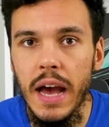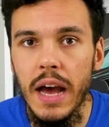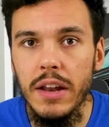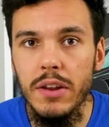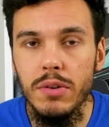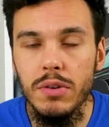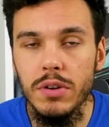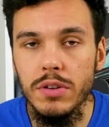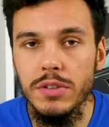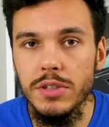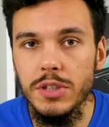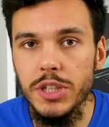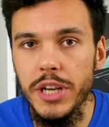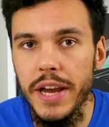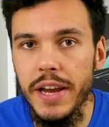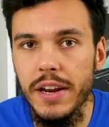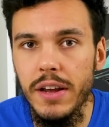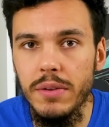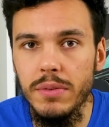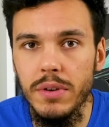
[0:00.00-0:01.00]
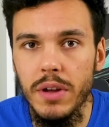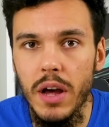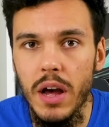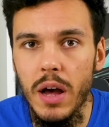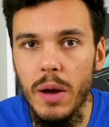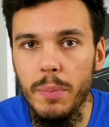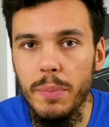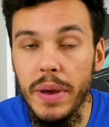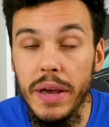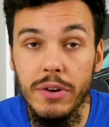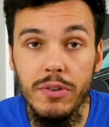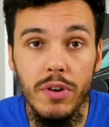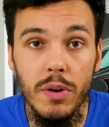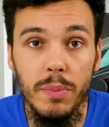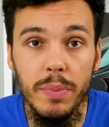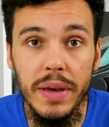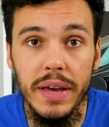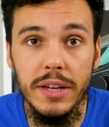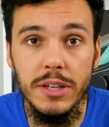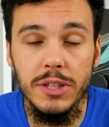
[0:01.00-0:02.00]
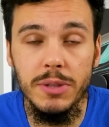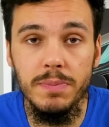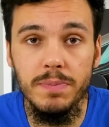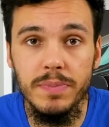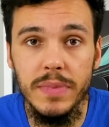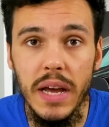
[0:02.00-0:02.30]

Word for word: And you can also check out our Patreon page